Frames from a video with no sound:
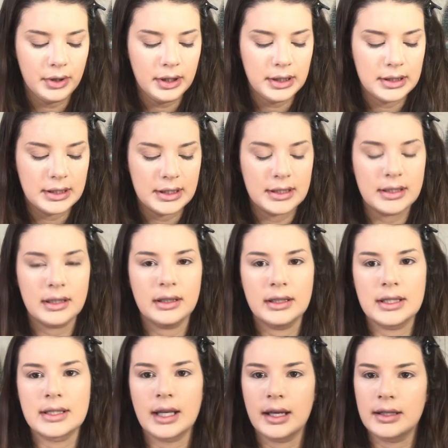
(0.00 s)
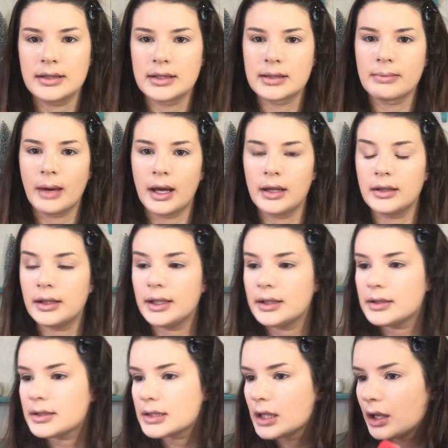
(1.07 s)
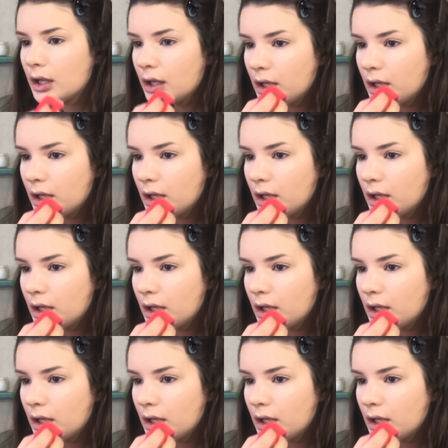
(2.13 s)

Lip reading: pretty decently sized smile lines.